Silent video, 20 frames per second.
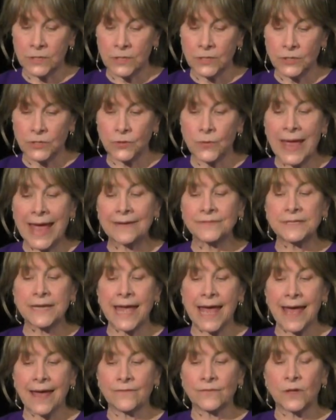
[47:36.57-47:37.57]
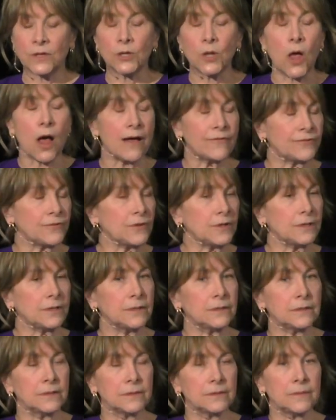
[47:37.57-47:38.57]
you have to have a lawful
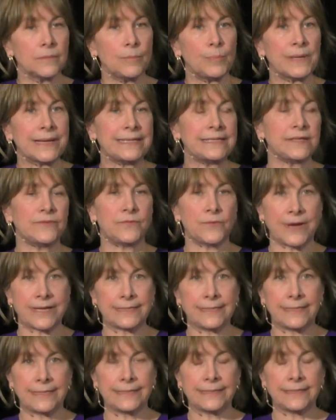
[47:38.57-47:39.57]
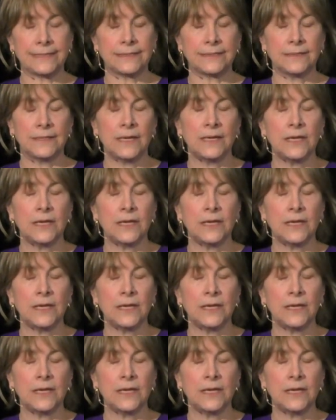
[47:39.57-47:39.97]
place of residence.